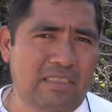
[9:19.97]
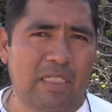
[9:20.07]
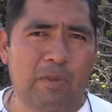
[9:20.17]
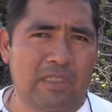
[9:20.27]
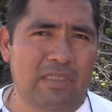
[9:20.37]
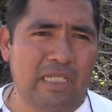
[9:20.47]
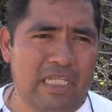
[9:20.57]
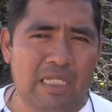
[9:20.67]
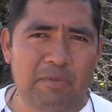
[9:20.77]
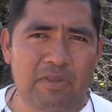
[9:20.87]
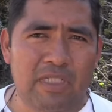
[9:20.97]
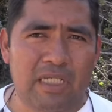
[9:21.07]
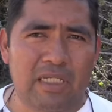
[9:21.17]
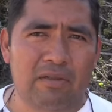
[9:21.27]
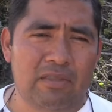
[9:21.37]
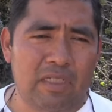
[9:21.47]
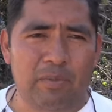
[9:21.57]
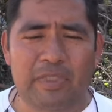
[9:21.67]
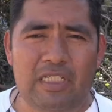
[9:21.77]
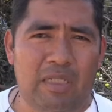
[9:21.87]
see whether they came today or they
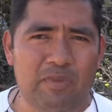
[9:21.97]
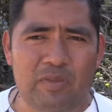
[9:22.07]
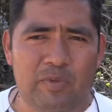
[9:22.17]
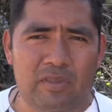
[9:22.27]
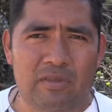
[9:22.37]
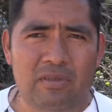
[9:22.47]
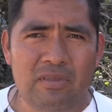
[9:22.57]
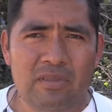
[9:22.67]
will be coming tomorrow